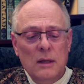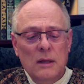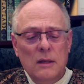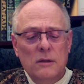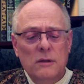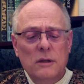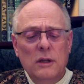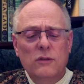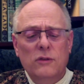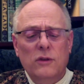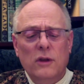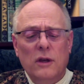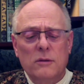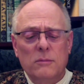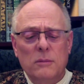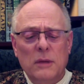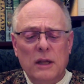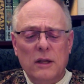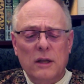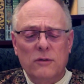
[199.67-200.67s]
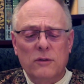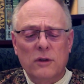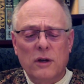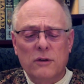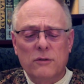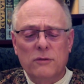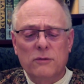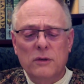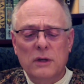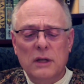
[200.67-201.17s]
"These young men have
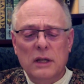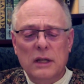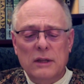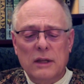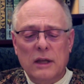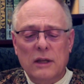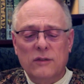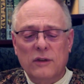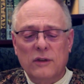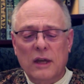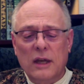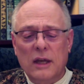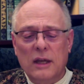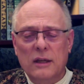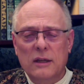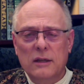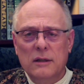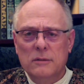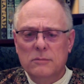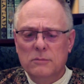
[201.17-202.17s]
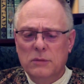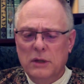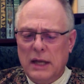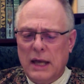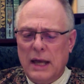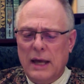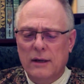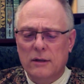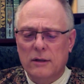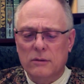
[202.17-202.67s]
got free, they say, but
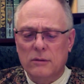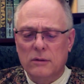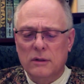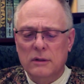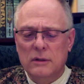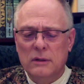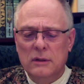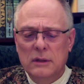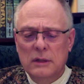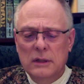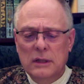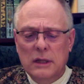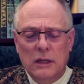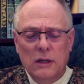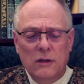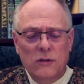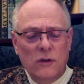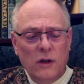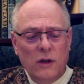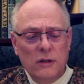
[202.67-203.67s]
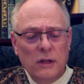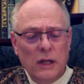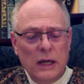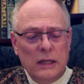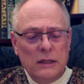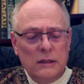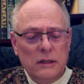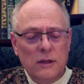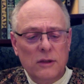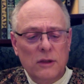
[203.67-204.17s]
how? It is not
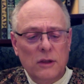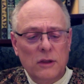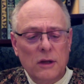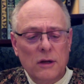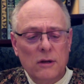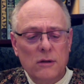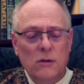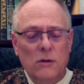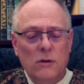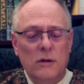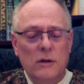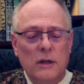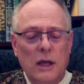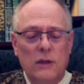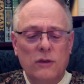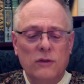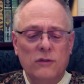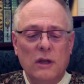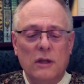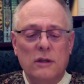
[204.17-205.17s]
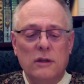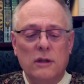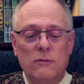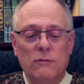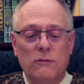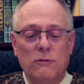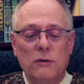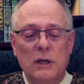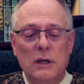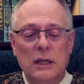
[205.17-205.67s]
likely that their lord hath set them
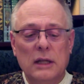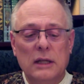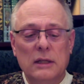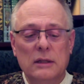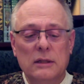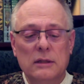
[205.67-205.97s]
free."